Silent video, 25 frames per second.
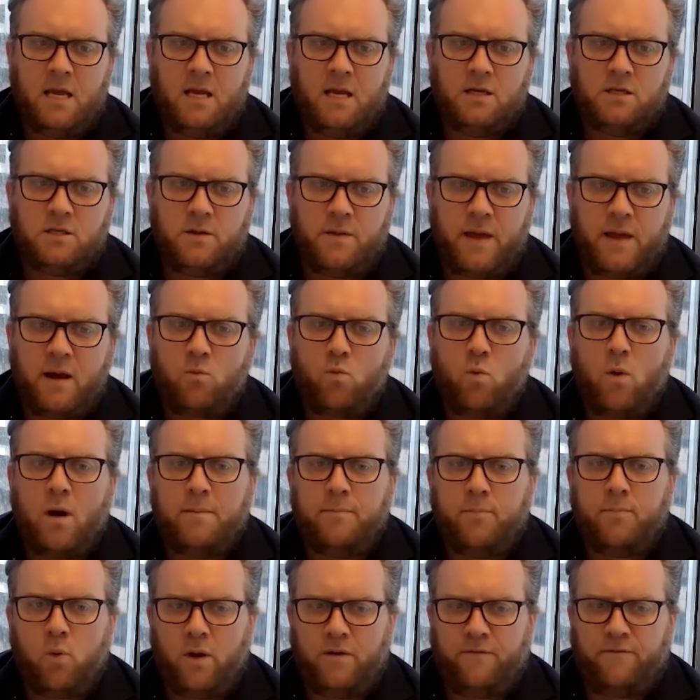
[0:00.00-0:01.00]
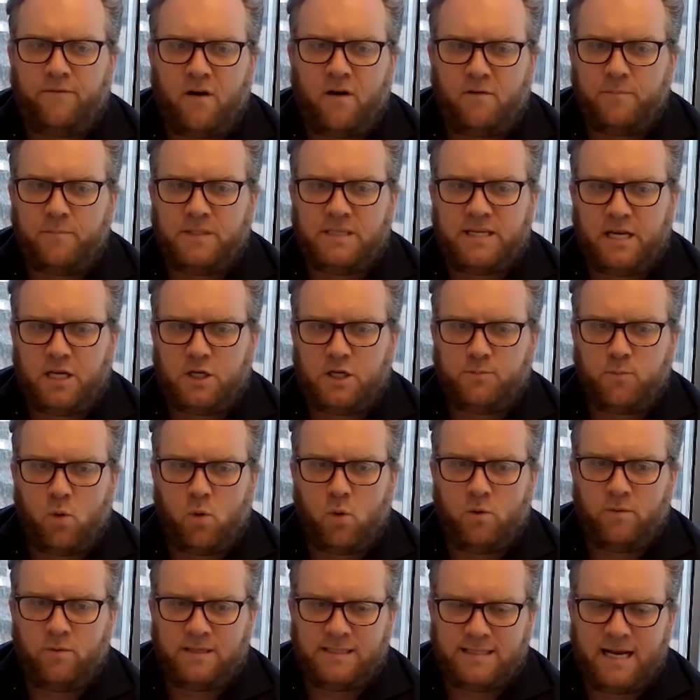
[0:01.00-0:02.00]
So that 1.5 percentage
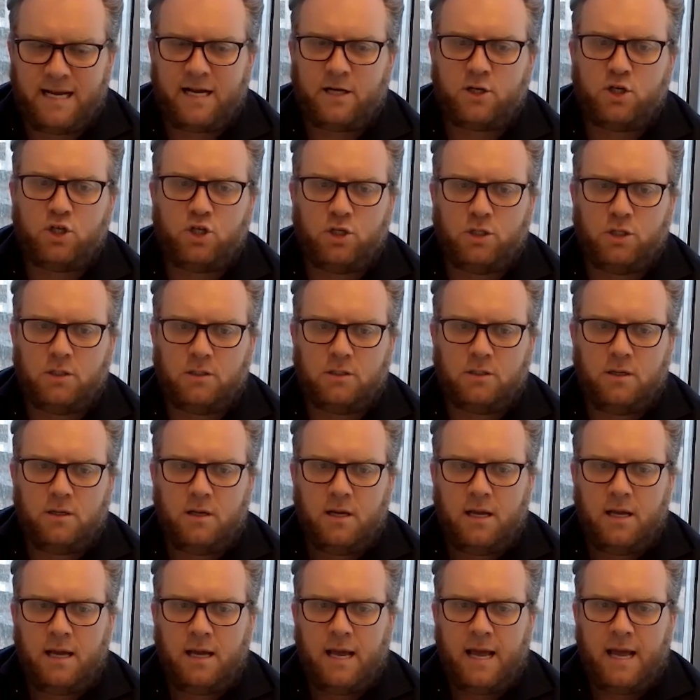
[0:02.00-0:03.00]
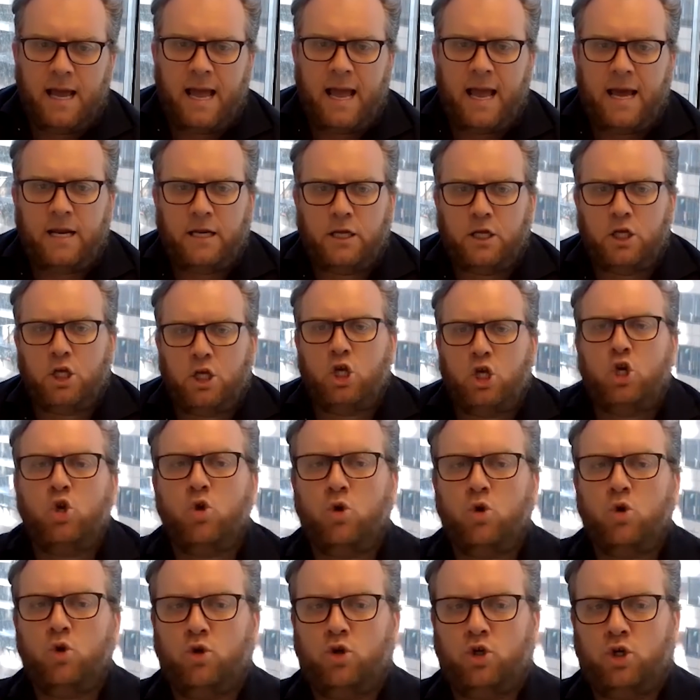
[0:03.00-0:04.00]
point reduction had a
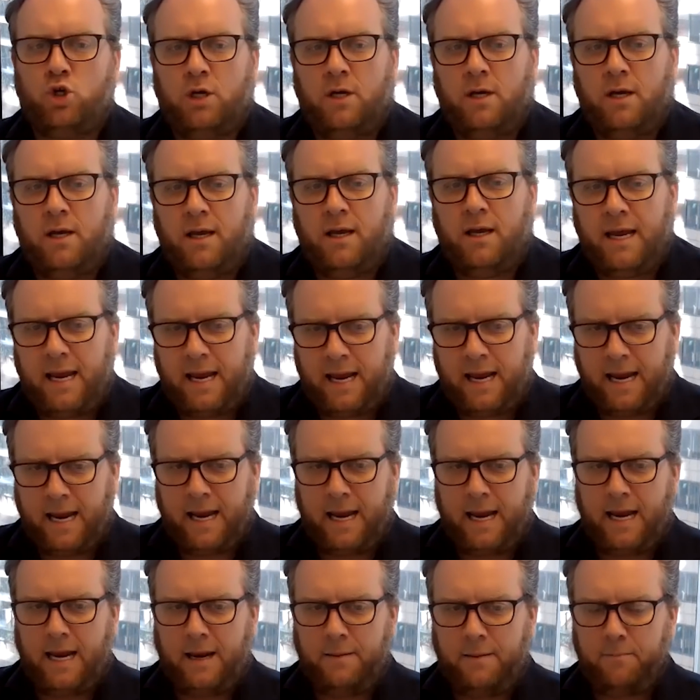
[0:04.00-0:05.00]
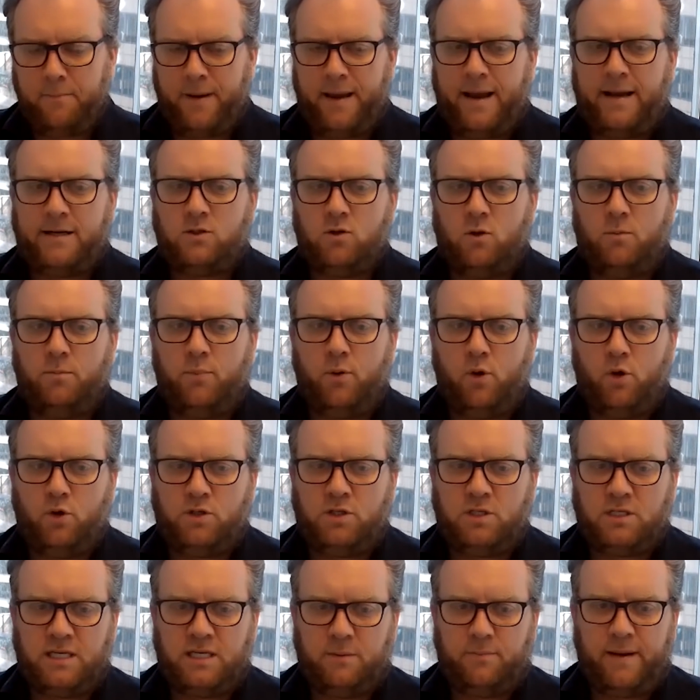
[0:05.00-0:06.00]
huge impact on
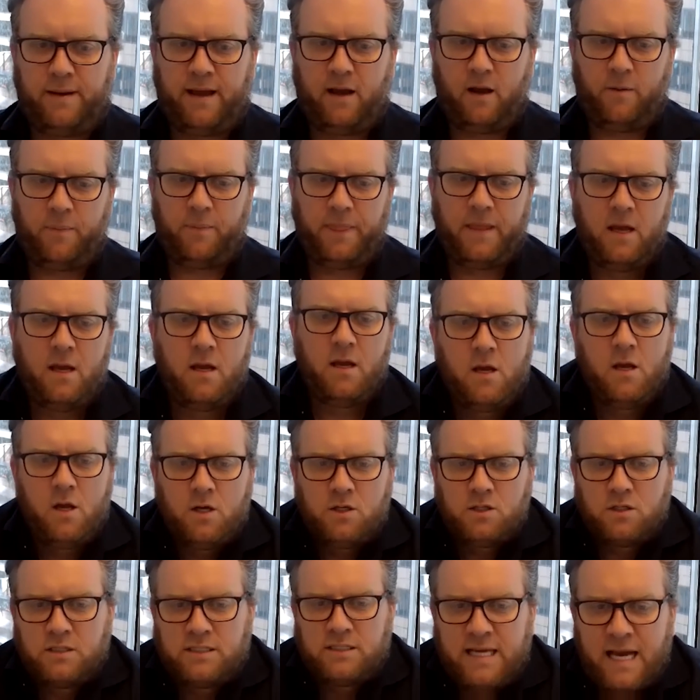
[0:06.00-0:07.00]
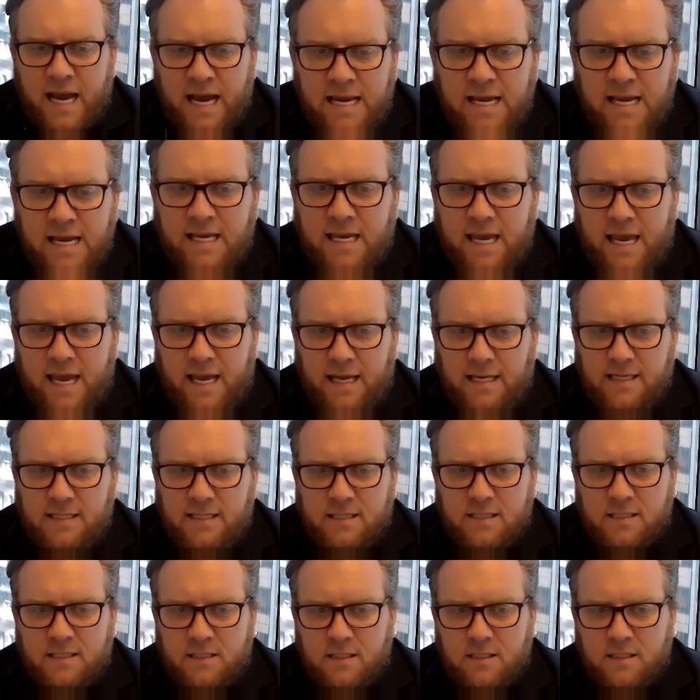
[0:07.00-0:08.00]
purchasing power. So take a
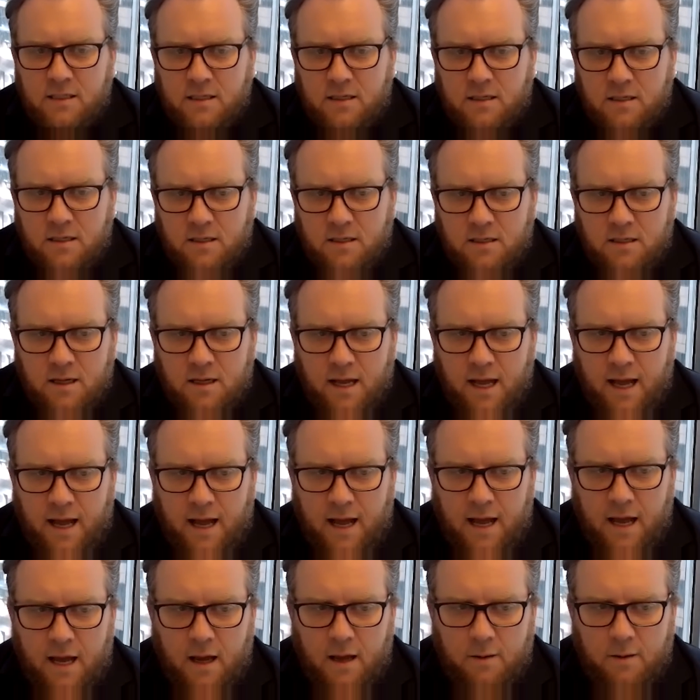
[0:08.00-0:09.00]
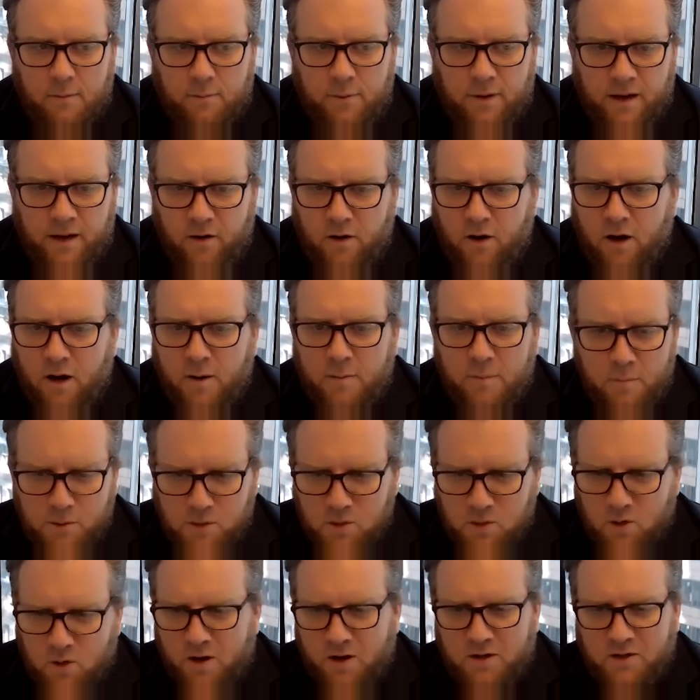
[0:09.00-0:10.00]
guess Peter. I'm
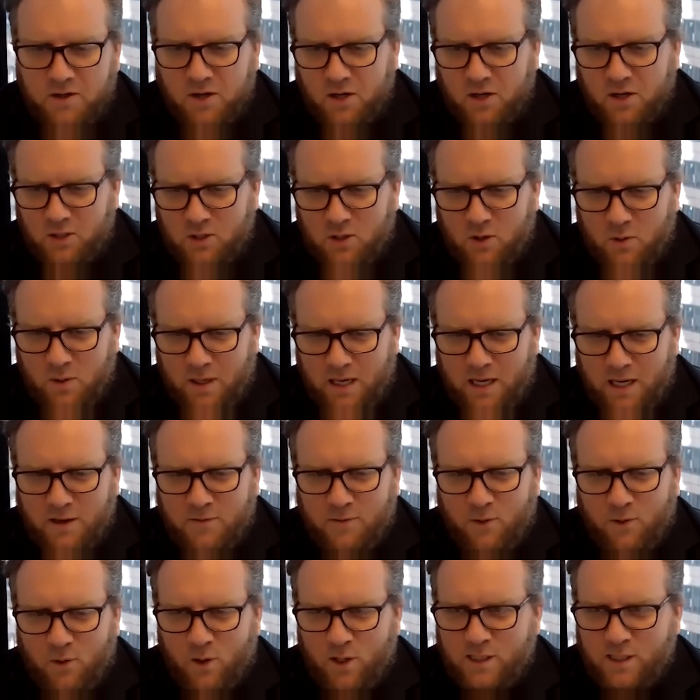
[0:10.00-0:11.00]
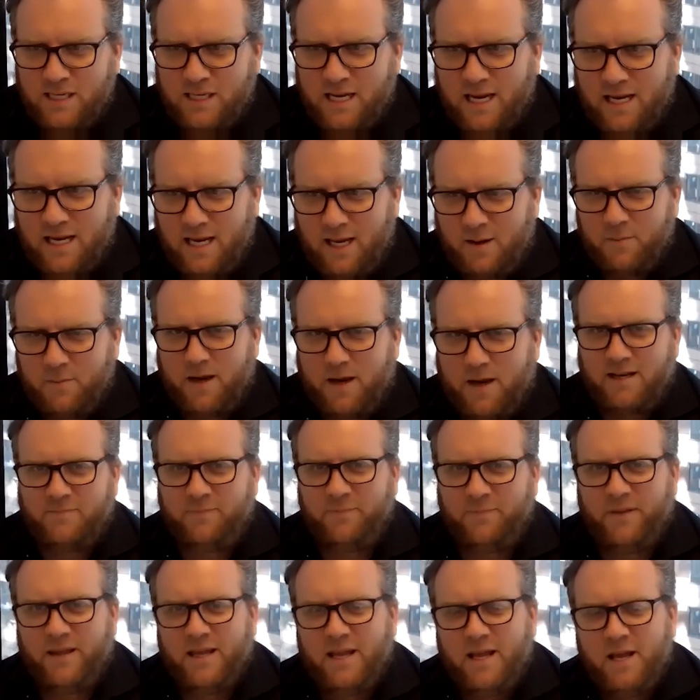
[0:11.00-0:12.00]
sorry to kind of turn the interview on its head. All right. I
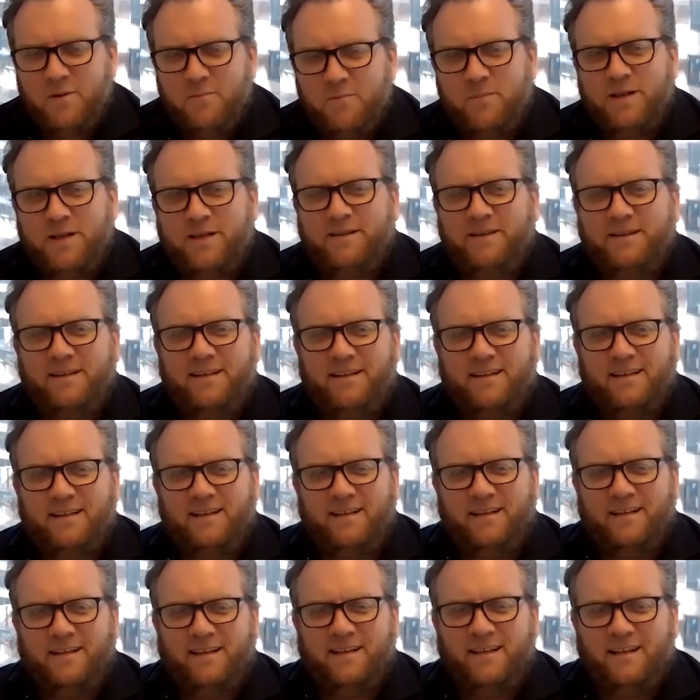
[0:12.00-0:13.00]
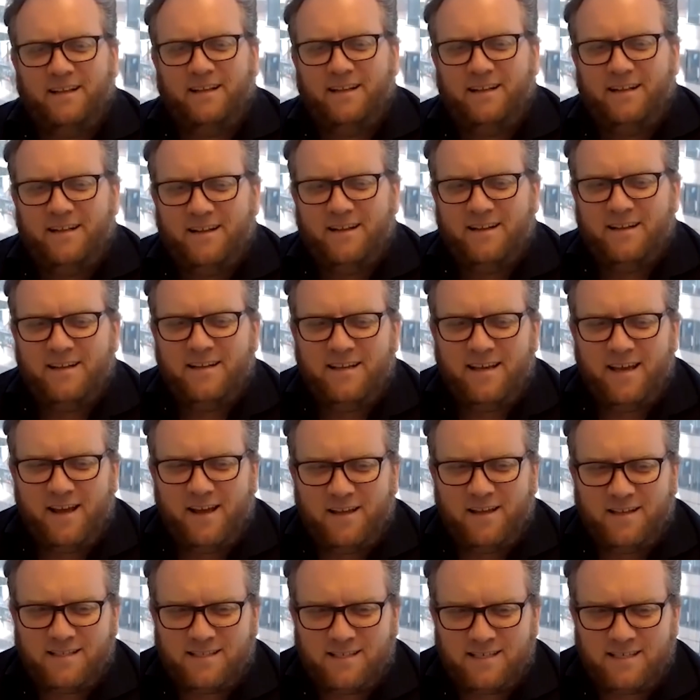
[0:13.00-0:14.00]
don't mind playing guessing game.
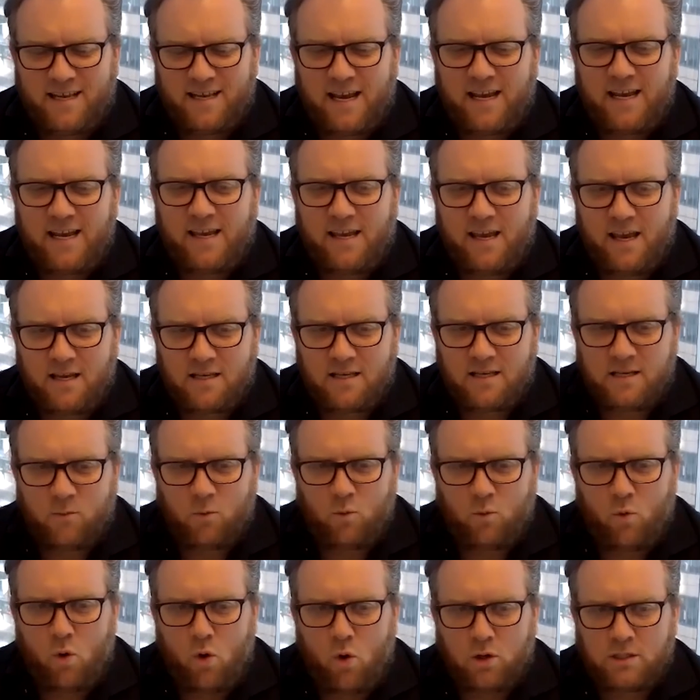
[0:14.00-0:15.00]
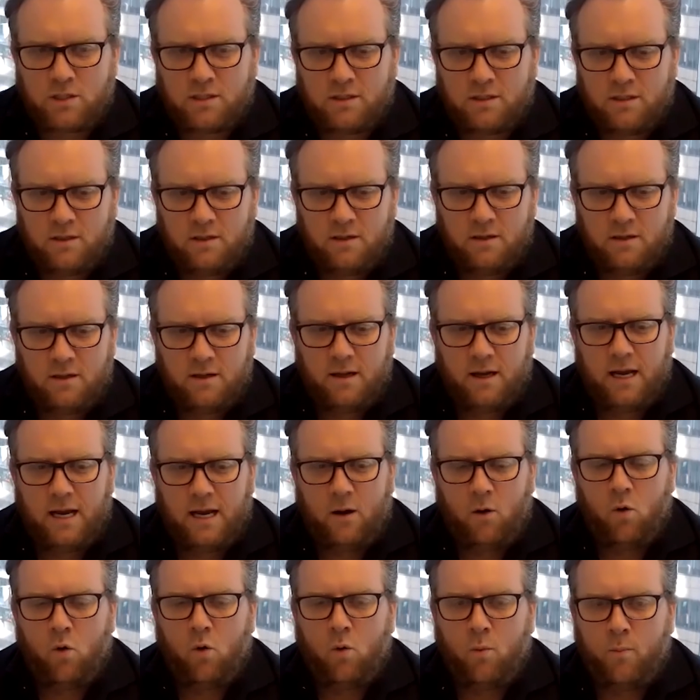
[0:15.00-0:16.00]
Yeah. So take a guess at what
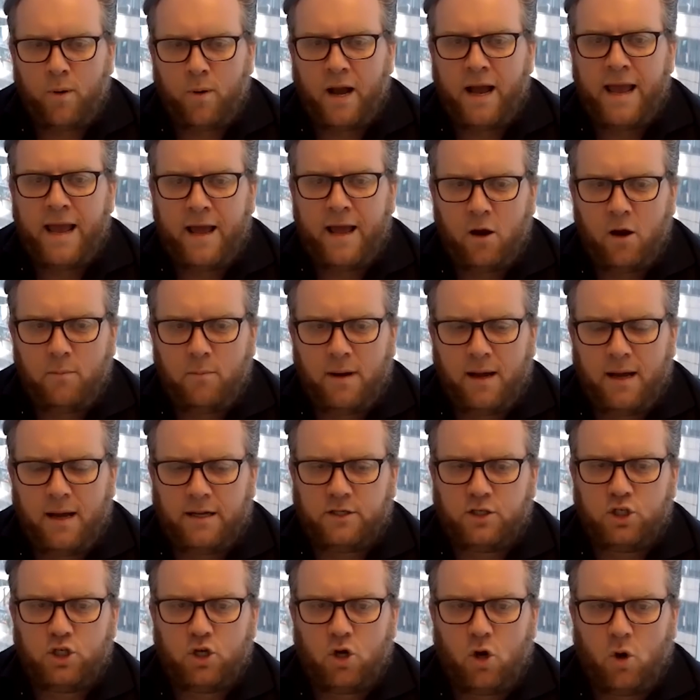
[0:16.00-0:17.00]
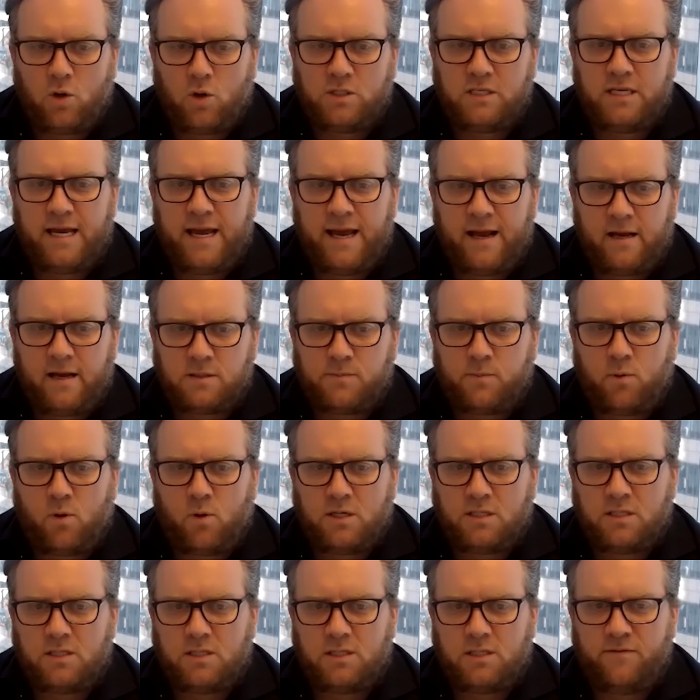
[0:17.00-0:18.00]
or by how much Aussie house
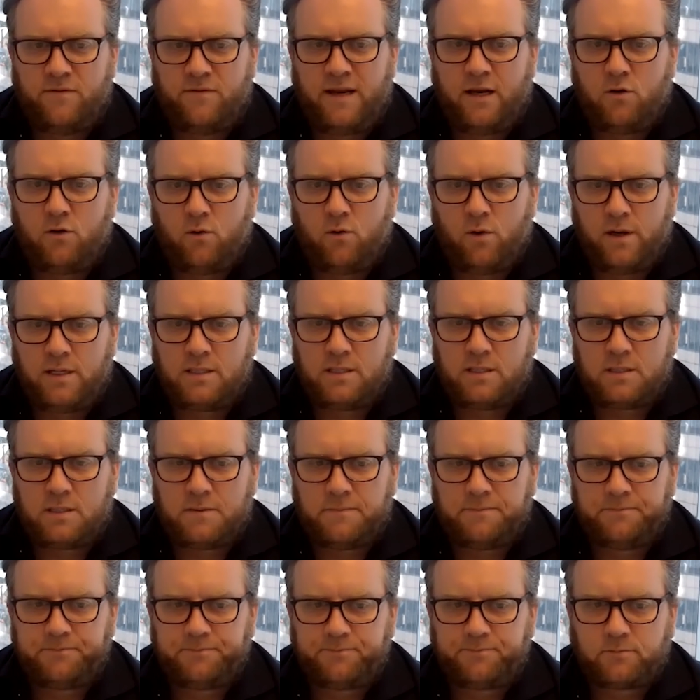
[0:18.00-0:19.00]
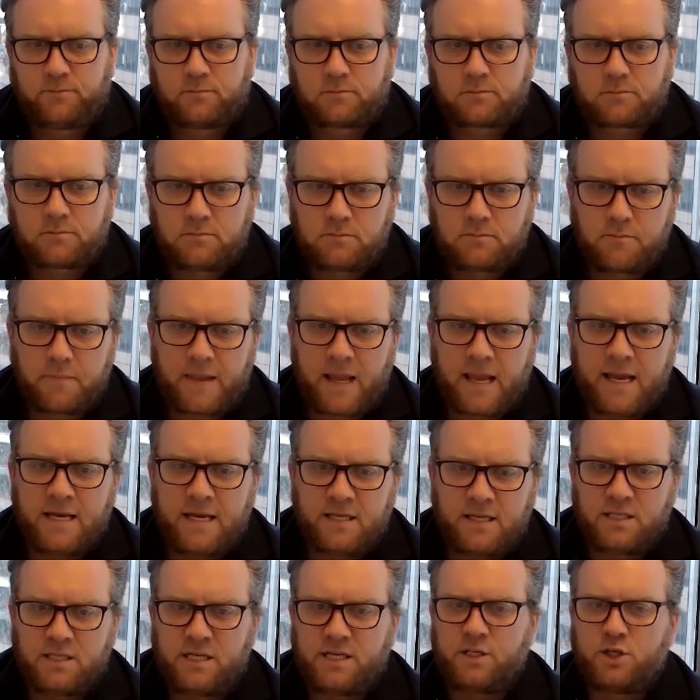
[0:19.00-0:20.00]
prices have increased
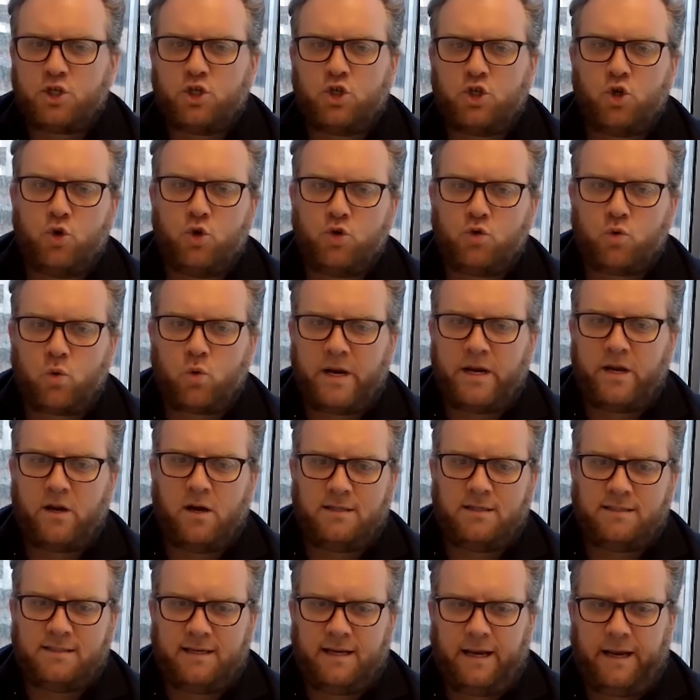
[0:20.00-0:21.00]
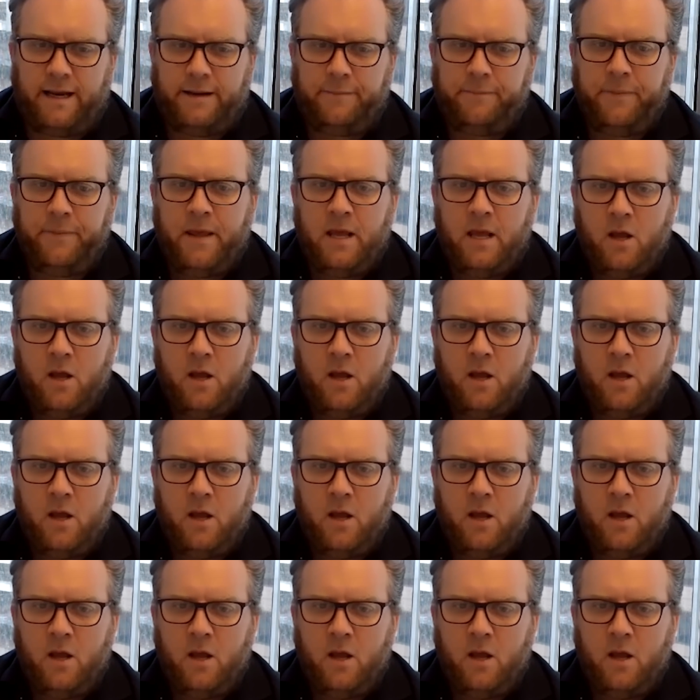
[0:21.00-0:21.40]
since June 2019,